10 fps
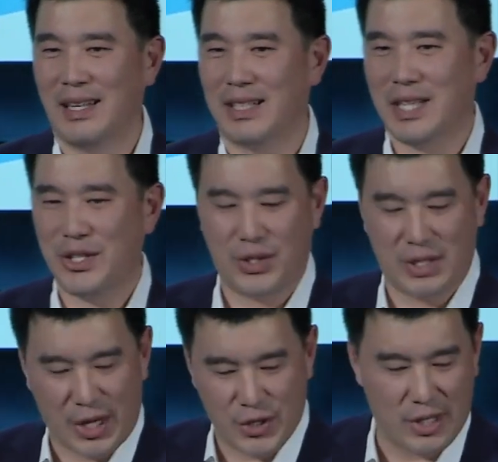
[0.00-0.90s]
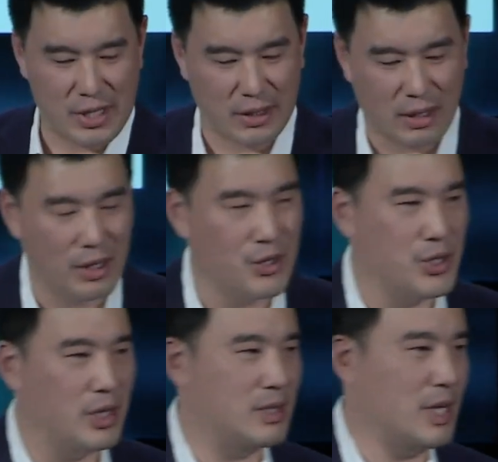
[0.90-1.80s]
It's not just next-gen
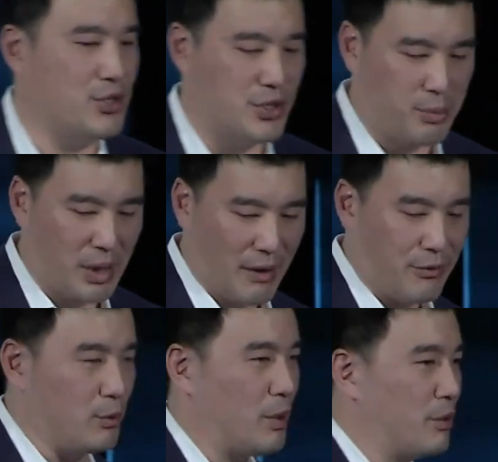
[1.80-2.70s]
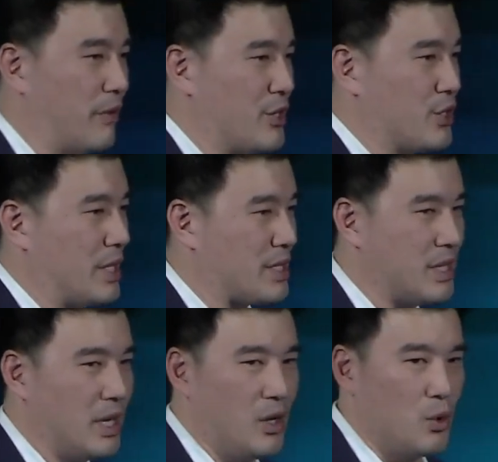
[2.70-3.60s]
technology, it's not just platform and prevention,
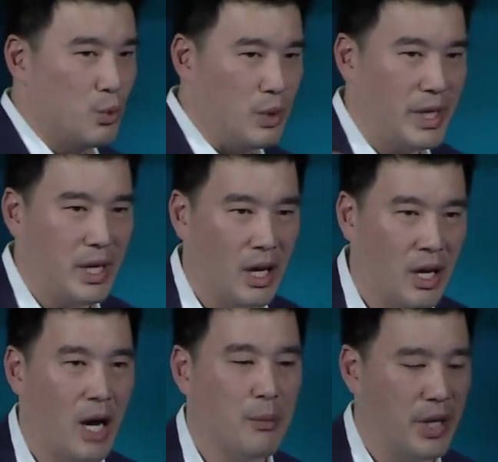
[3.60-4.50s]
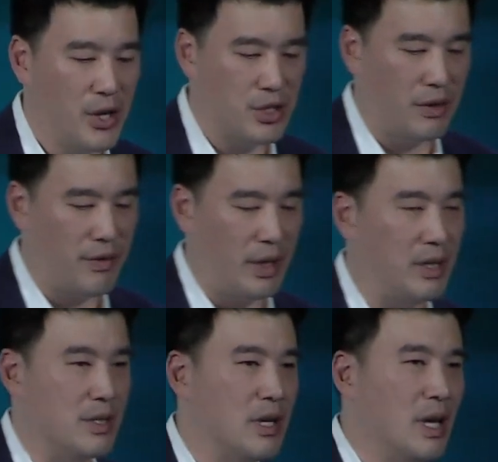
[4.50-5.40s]
it's really a combination of
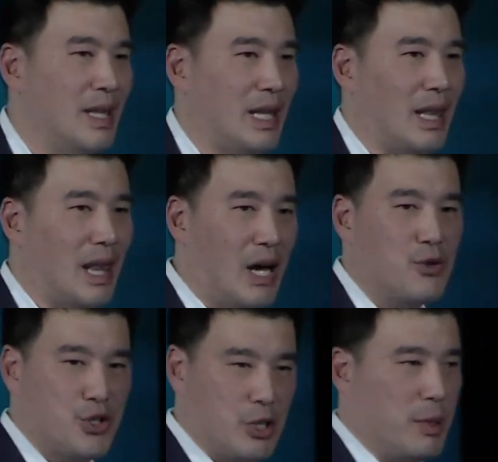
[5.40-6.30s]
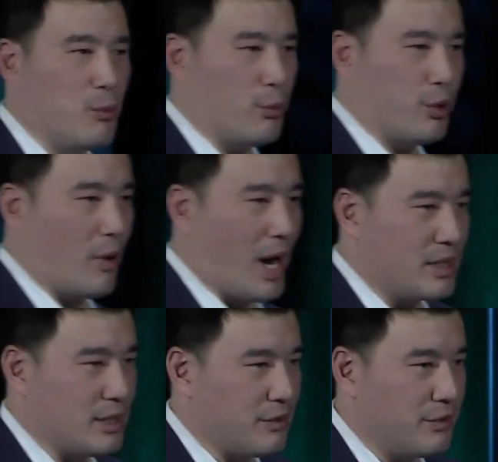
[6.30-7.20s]
things that allows you to be more
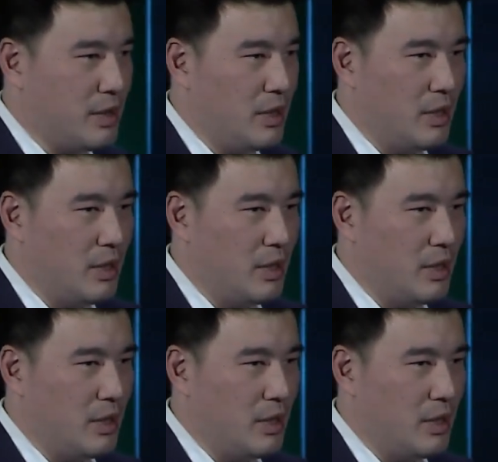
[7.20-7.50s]
proactive,